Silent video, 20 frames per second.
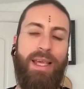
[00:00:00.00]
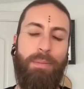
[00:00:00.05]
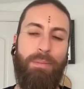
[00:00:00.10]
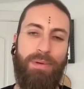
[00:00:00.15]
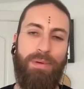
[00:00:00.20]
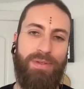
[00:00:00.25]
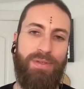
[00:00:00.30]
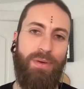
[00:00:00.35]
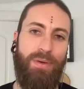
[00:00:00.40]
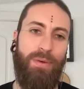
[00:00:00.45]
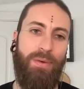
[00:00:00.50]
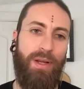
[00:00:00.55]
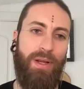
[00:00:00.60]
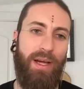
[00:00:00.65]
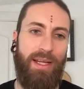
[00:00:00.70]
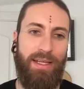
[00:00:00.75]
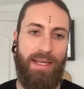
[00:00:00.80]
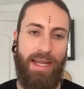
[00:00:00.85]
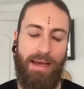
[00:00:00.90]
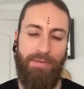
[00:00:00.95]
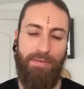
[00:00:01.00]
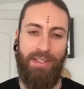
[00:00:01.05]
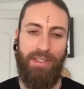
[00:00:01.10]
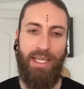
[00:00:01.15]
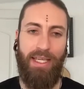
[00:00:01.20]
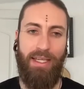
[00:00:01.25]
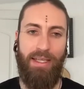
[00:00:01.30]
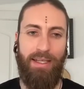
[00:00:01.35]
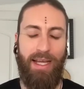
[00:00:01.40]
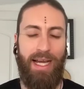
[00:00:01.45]
episode, I
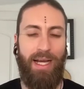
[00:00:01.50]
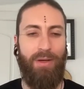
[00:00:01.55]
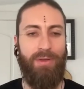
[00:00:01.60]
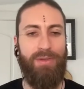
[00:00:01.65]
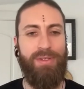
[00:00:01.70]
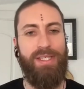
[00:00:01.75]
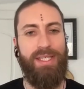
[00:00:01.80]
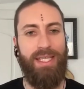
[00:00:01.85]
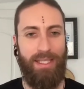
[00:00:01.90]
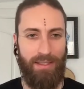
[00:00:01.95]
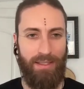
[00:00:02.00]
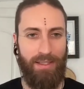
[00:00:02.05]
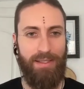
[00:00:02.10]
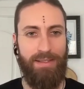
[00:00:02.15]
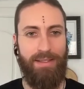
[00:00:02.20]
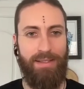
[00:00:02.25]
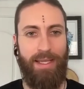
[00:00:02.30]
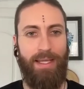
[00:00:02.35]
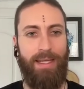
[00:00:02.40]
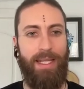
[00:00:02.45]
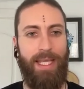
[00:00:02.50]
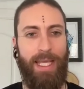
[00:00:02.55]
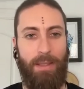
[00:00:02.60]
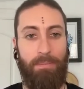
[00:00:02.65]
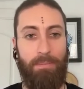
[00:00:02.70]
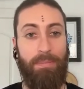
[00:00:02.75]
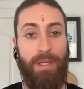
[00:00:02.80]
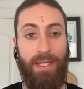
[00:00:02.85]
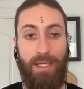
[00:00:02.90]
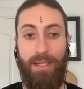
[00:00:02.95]
navigate how sickness can
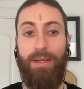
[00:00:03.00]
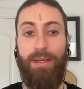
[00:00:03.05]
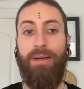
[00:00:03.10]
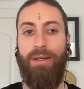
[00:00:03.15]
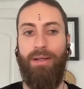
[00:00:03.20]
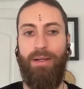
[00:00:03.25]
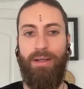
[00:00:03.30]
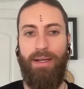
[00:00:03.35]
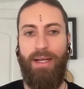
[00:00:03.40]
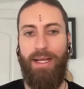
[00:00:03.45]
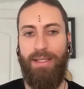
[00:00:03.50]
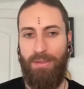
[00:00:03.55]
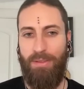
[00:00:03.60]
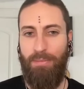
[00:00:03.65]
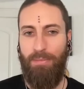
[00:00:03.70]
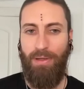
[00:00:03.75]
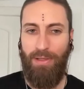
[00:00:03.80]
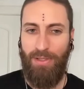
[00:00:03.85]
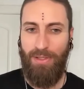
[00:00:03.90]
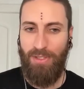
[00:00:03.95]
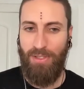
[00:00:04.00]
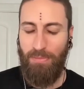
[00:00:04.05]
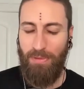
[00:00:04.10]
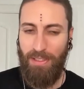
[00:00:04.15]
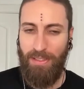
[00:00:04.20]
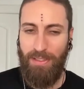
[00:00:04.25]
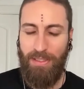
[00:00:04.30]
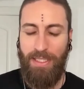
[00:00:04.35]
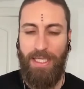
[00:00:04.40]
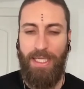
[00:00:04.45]
appear as a
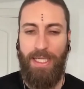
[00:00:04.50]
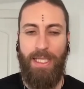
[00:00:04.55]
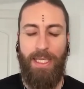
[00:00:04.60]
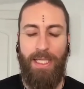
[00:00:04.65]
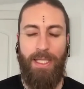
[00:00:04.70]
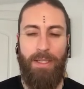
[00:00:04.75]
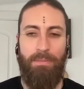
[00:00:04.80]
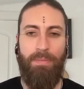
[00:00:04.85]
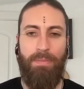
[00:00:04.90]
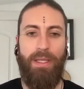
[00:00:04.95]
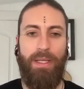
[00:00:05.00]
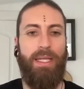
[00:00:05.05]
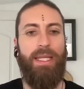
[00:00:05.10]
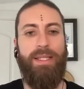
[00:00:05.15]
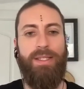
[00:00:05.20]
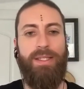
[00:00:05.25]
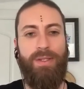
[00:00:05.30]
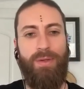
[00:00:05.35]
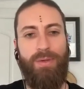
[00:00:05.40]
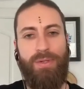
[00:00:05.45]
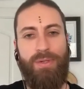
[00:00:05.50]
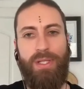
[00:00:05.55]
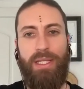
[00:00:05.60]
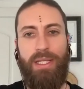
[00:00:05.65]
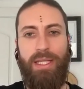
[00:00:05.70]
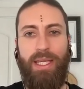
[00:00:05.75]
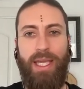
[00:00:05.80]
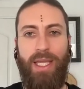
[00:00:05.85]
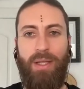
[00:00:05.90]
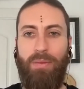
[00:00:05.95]
punishment, but it's
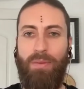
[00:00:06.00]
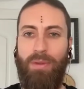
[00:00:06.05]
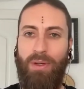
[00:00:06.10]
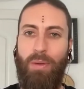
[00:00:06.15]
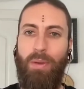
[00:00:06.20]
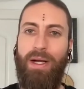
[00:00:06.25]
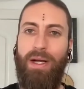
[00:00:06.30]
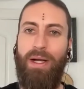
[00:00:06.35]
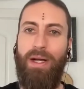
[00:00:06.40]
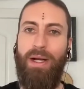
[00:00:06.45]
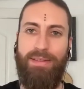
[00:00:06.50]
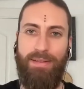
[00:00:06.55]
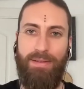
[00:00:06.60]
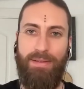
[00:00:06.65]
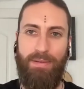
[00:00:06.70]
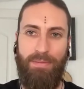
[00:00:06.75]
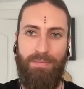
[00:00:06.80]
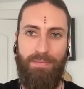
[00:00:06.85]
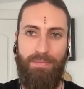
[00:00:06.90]
usually a request.